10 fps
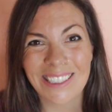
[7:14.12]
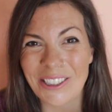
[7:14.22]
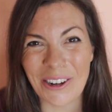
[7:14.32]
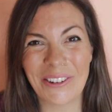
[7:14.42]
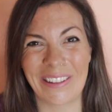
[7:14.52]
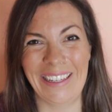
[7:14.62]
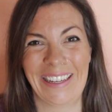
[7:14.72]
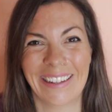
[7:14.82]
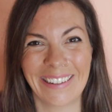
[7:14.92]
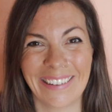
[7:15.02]
journaling.
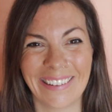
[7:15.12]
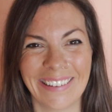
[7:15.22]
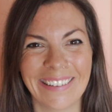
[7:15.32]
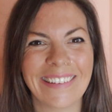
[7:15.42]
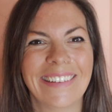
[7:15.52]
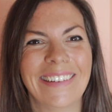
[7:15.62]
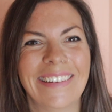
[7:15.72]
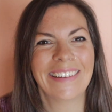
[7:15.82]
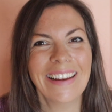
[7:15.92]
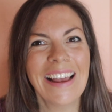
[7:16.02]

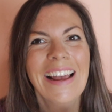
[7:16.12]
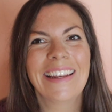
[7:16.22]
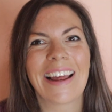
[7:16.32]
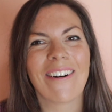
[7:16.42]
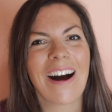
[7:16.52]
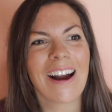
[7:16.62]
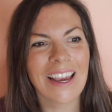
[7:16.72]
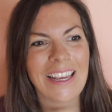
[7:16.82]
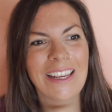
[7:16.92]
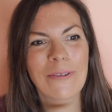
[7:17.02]
Now,
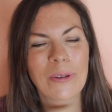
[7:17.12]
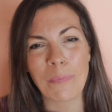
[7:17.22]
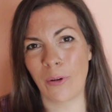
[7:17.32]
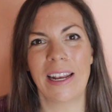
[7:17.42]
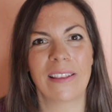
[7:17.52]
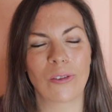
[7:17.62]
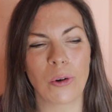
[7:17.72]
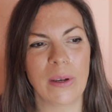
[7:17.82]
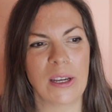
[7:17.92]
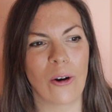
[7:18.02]
I was
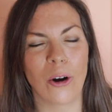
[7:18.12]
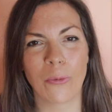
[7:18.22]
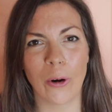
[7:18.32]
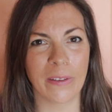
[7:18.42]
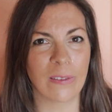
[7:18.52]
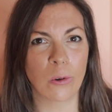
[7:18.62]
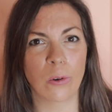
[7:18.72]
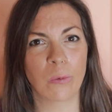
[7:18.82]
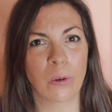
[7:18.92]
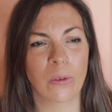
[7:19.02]
brainstorming on what this
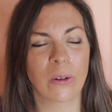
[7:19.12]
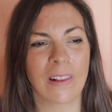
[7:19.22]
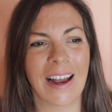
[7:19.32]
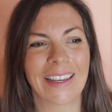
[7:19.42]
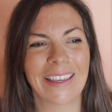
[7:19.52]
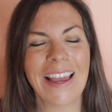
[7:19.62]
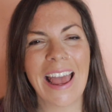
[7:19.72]
course would look like,